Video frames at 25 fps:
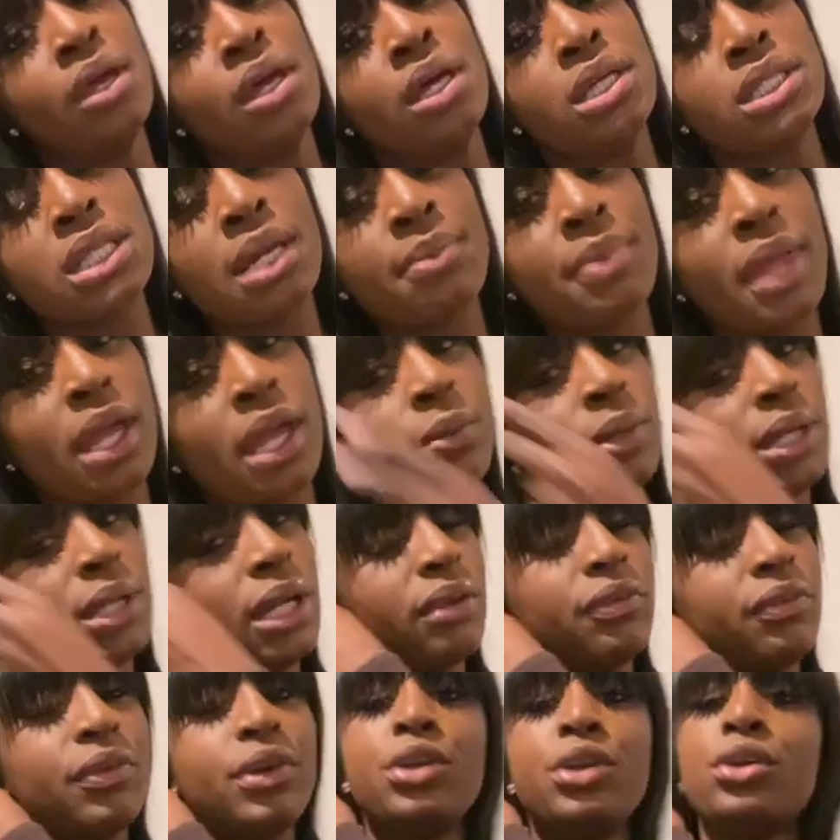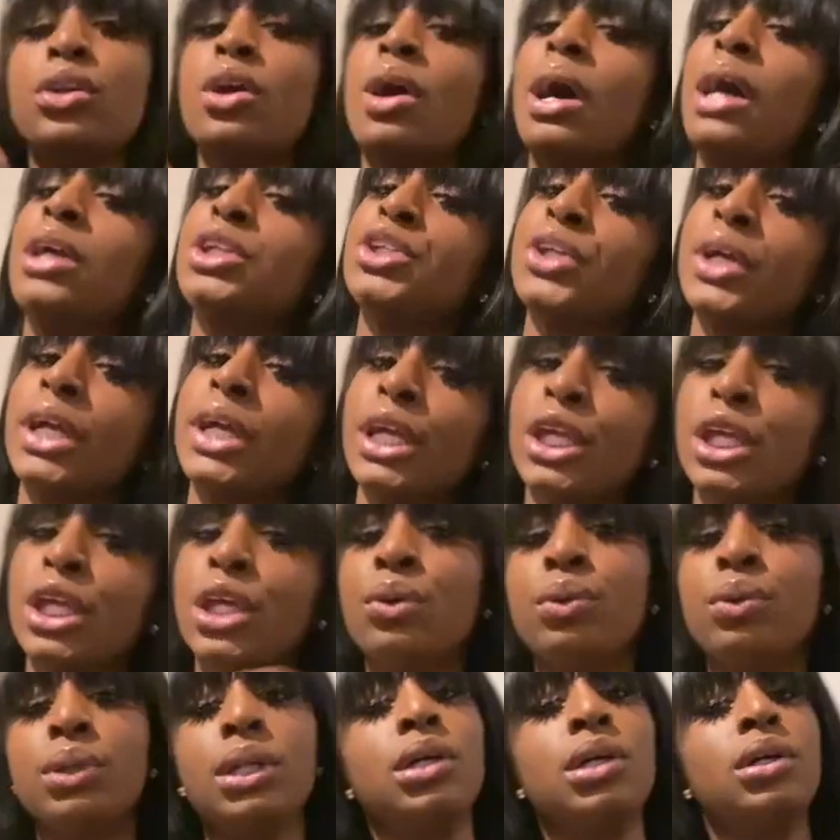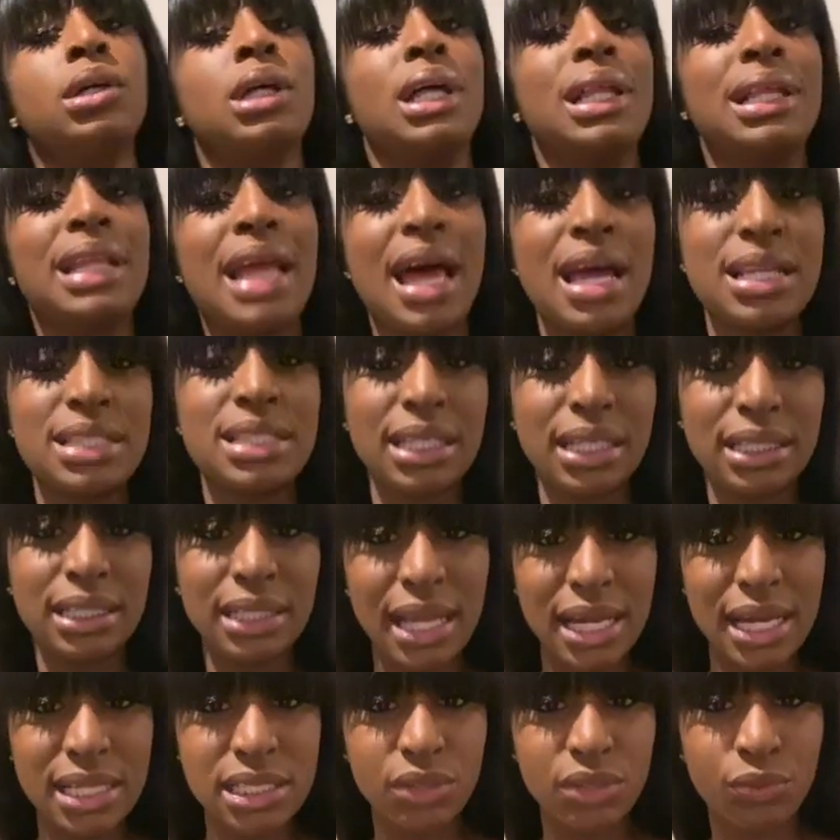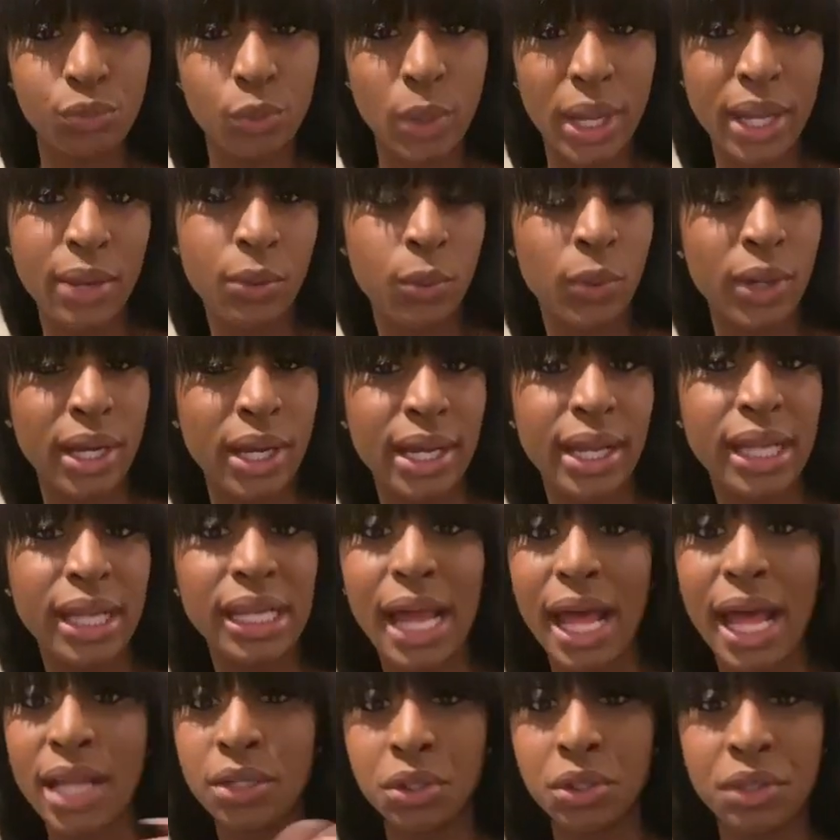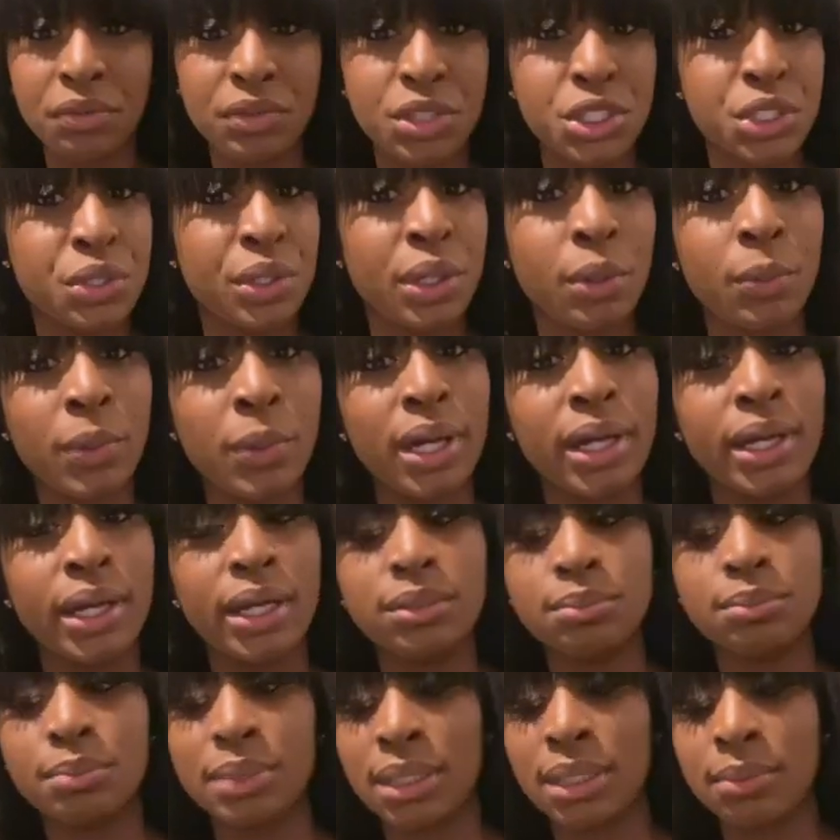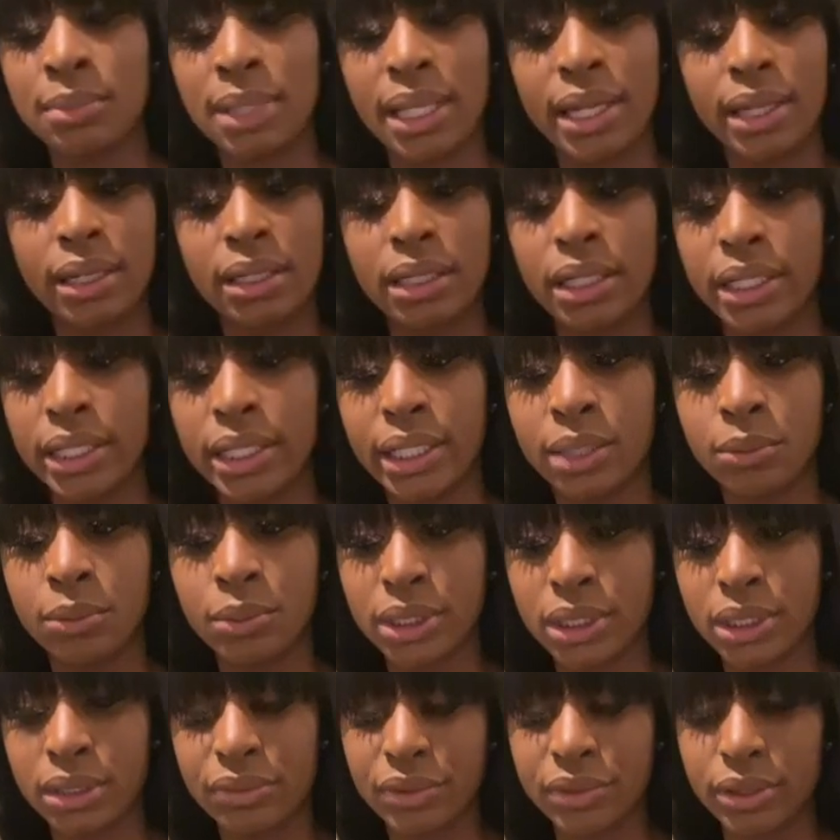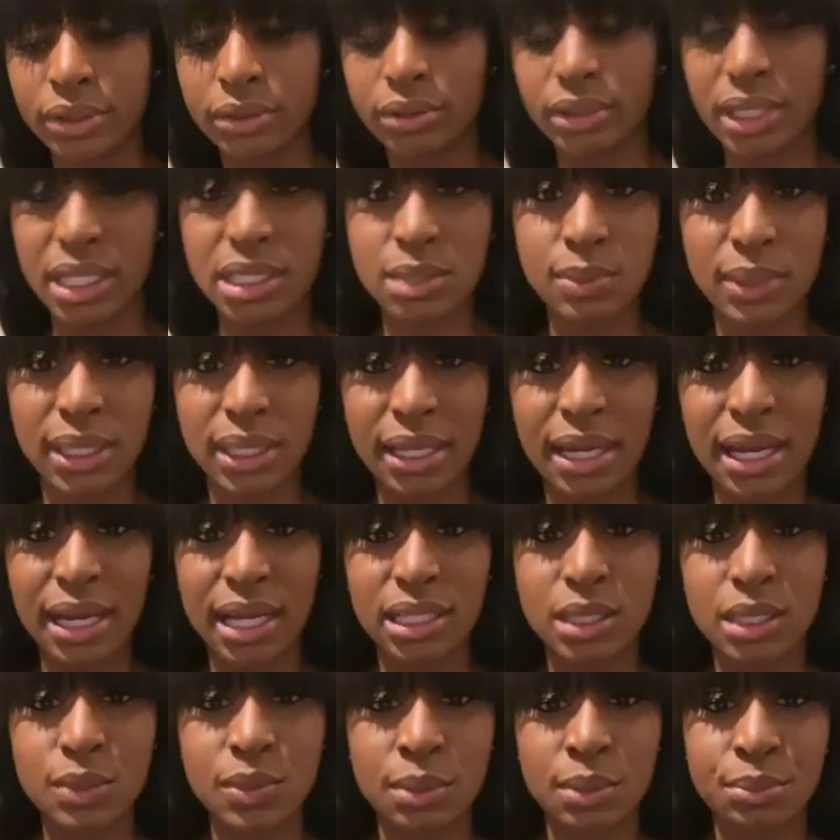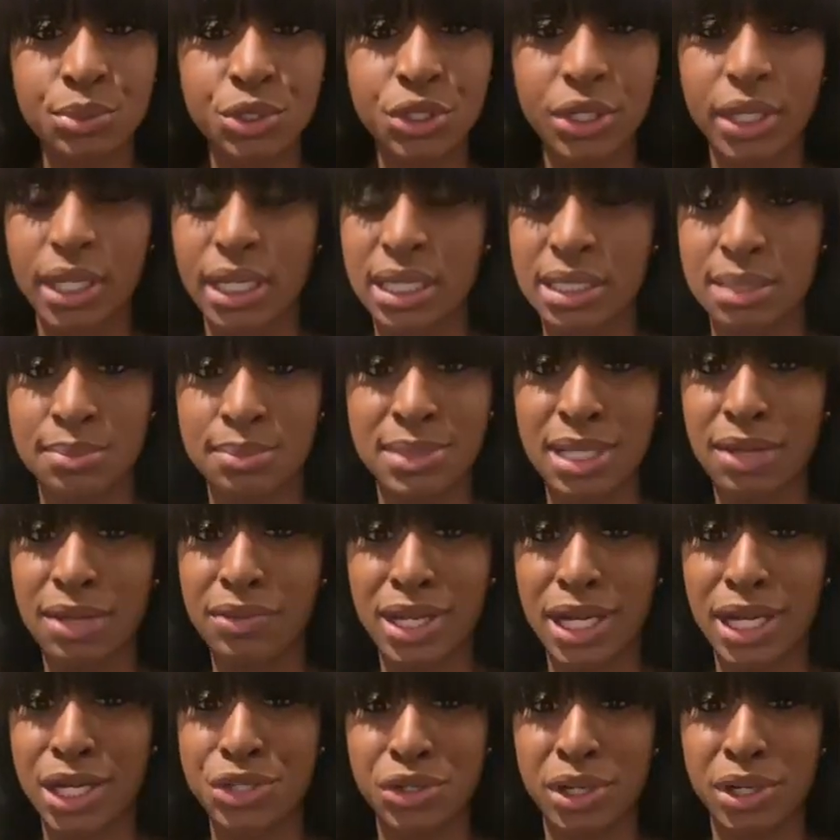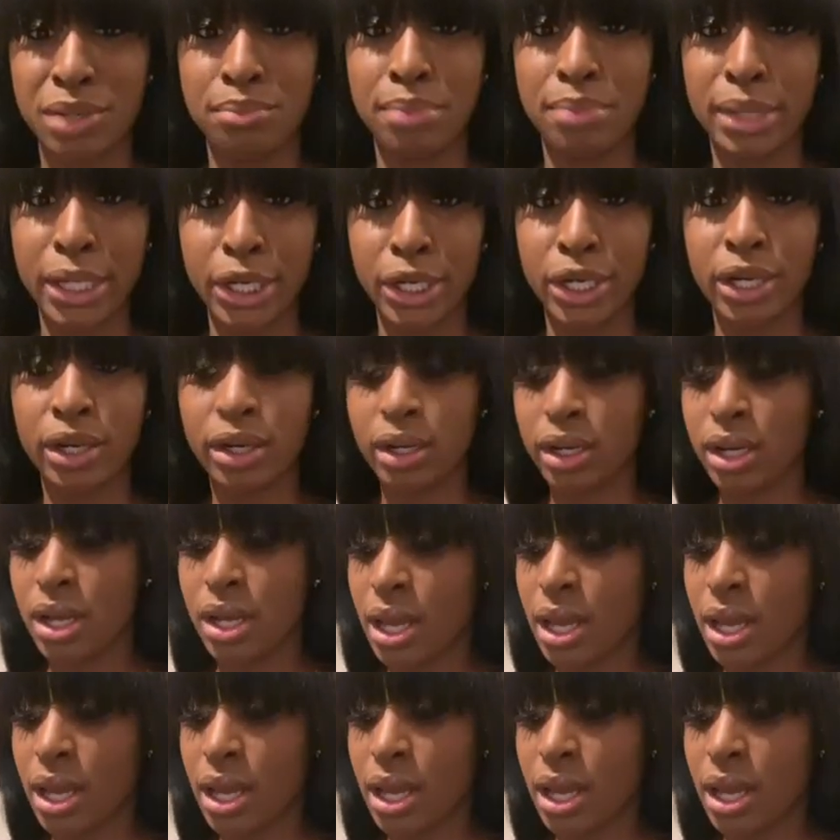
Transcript: So I'm like, whatever, I'll drink a cute little classy glass of white wine. I don't even drink wine, but I'm like, all right, whatever. That's what they got. That's what I'm drinking, because I'm definitely not drinking beer.